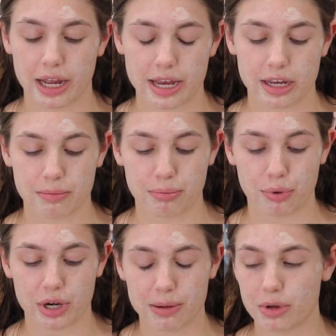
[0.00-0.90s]
I can
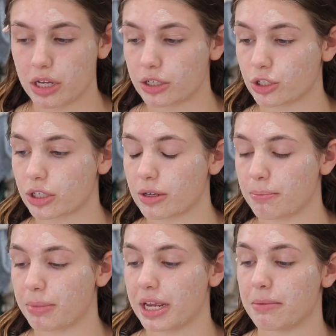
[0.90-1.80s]
pretty much
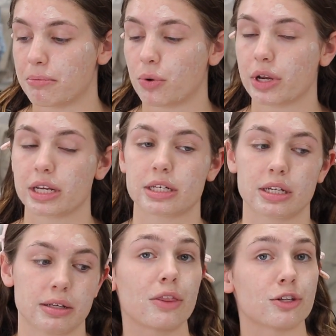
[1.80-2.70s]

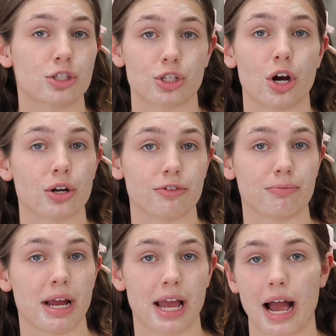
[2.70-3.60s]
pinpoint the start of
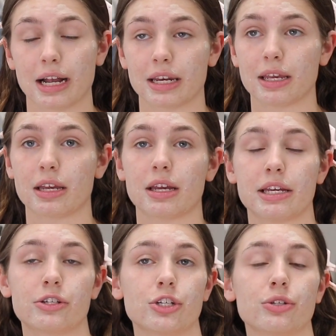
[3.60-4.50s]
my acne
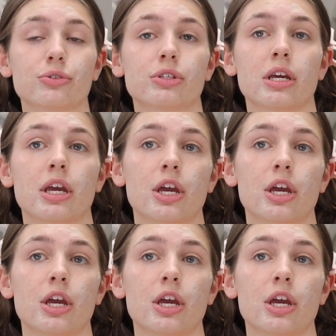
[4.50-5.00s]
issues